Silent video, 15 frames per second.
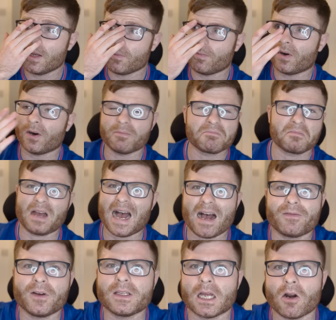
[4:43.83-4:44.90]
But I've
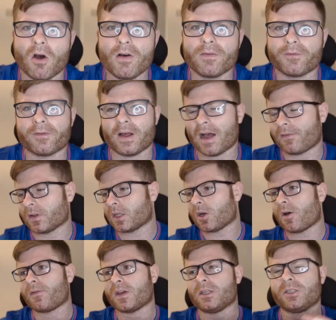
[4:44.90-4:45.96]
had enough. I've had
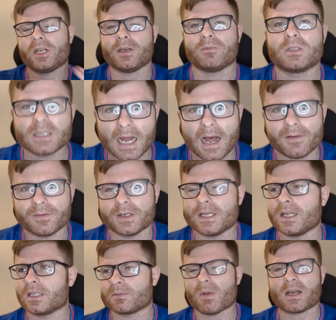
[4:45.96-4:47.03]
enough of James
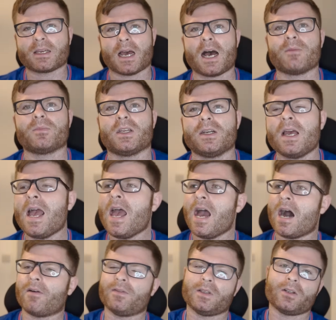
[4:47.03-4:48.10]
Tavernier as my captain.
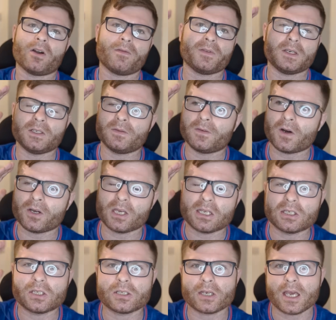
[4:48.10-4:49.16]
I've had enough of his
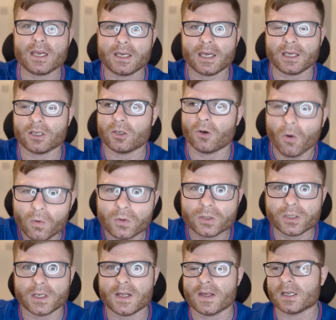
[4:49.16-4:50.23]
fucking psychic
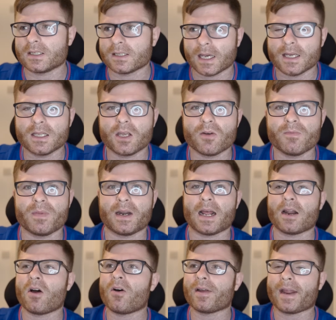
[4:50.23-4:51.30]
Goldson at the side of him, but
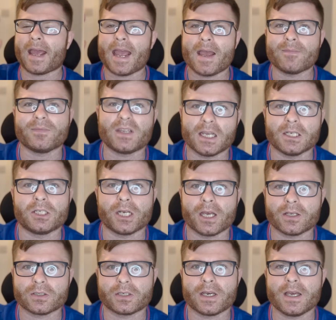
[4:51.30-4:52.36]
another empty
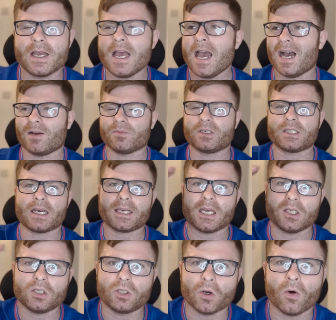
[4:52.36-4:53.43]
jersey. I'm sick
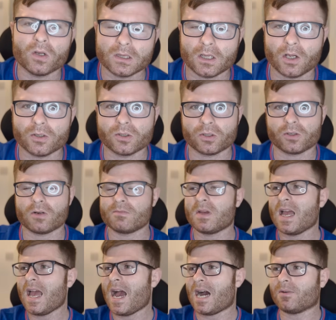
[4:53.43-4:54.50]
of John Lundstrom.
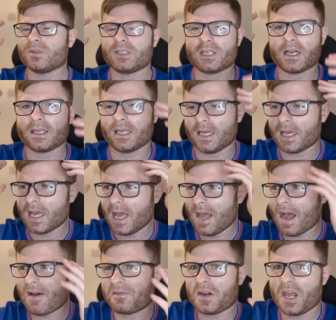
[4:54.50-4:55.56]
I'm sick of
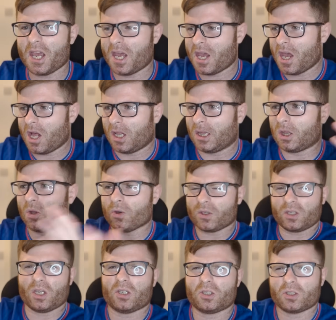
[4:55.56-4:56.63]
having to look
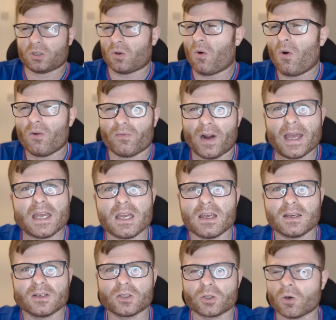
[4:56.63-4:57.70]
to Scott Wright.
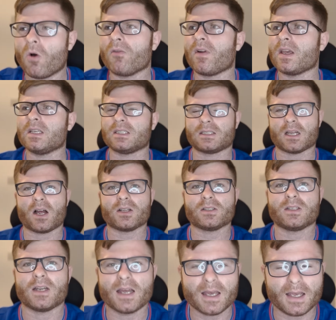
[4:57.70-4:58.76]
Scott Wright starts
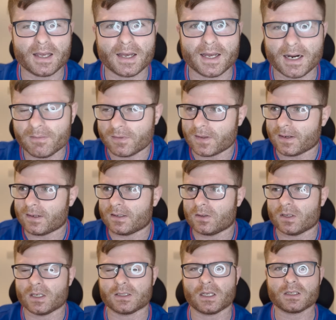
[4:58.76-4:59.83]
tonight, and I'm thinking,
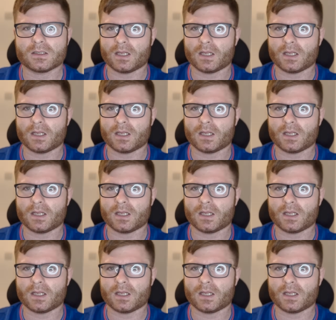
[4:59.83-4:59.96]
is this